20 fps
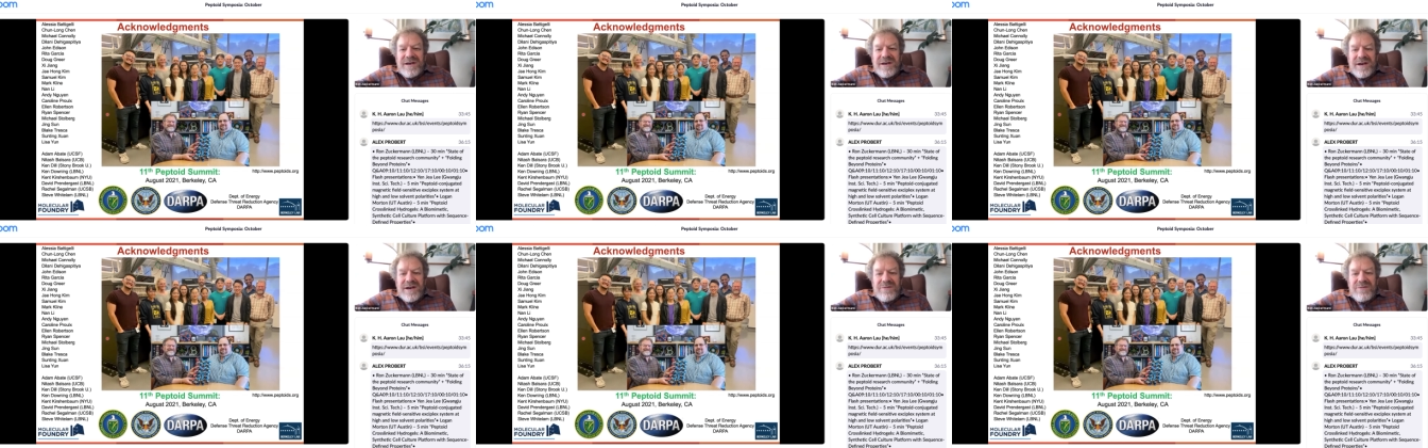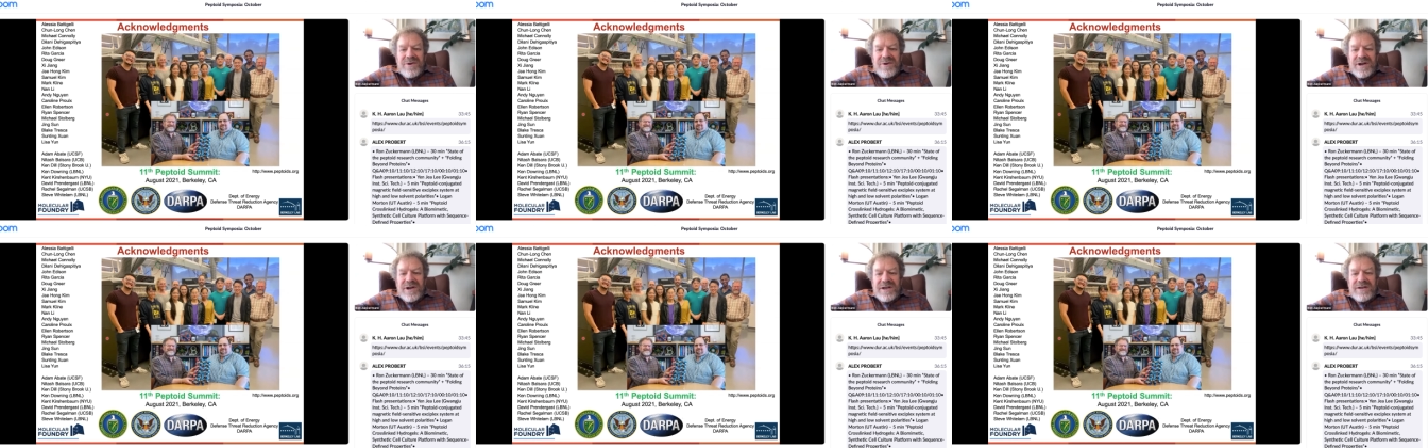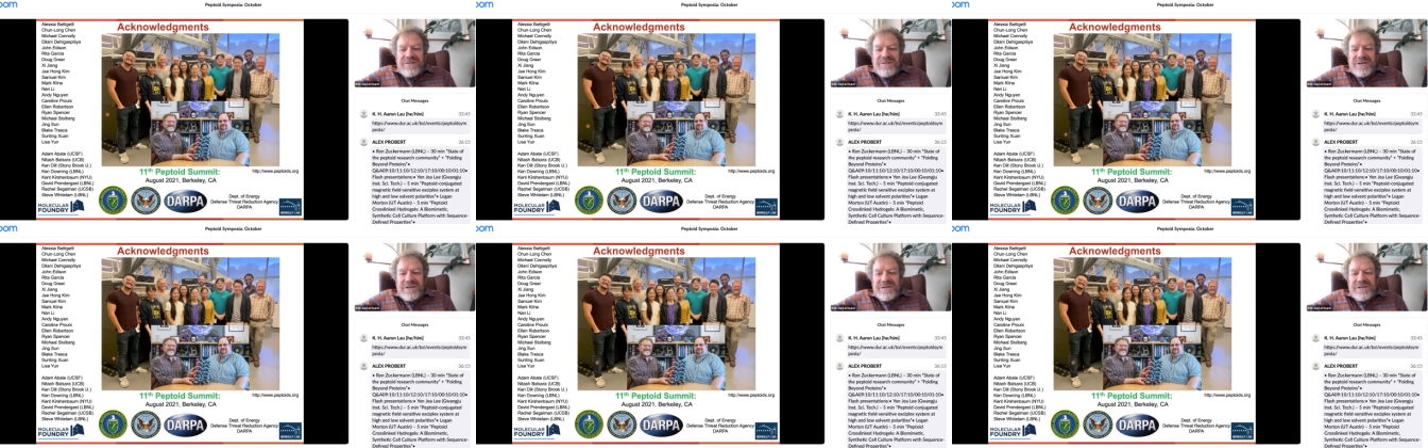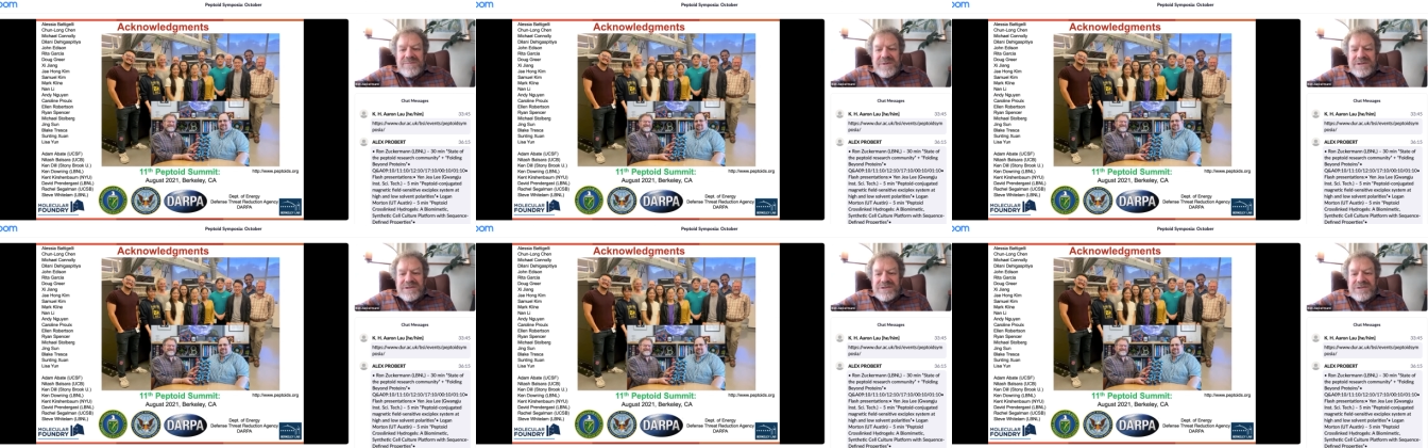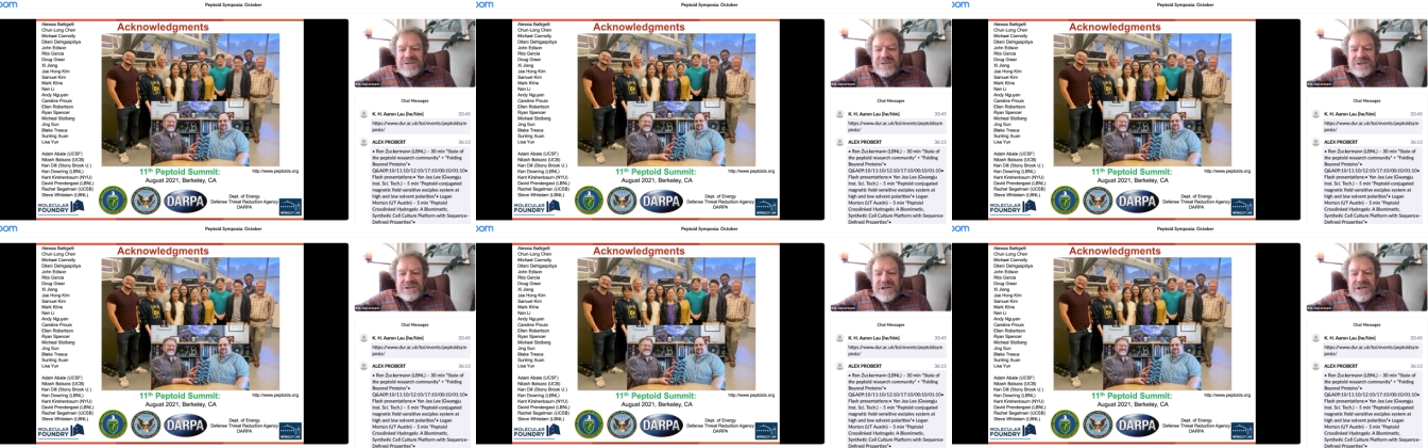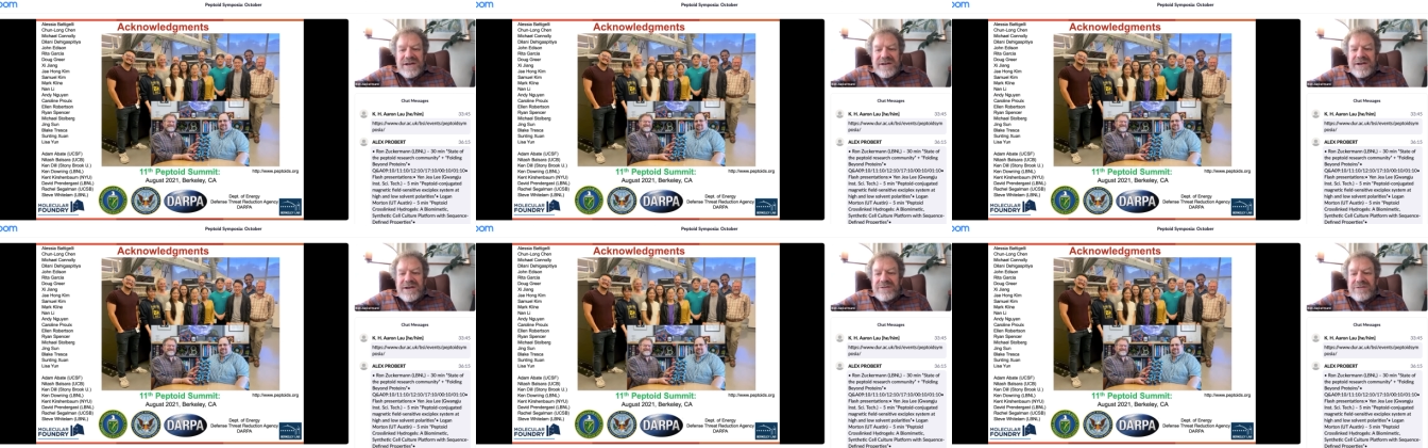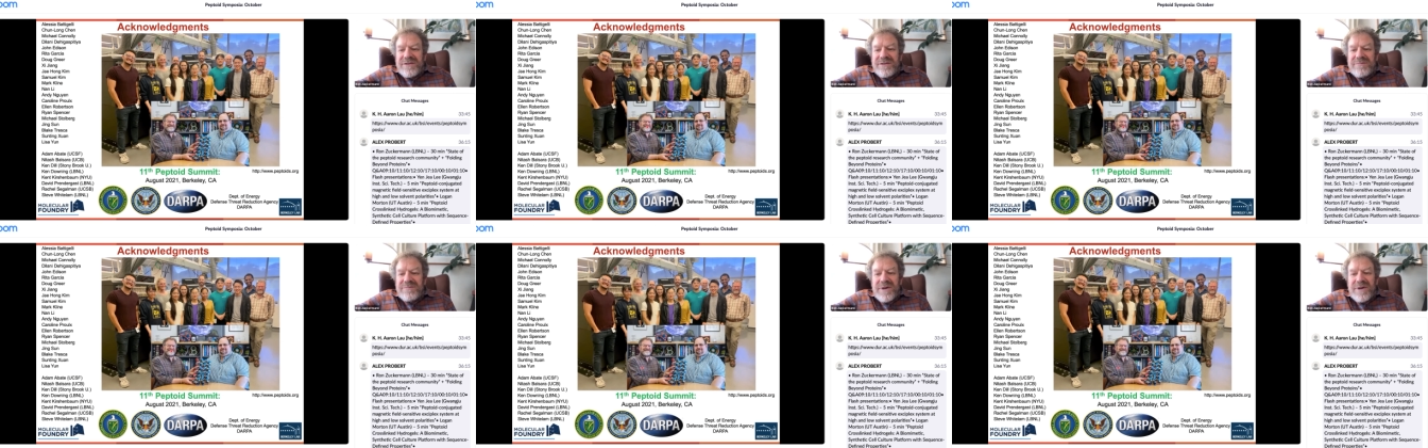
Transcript: I want to give a special shout out to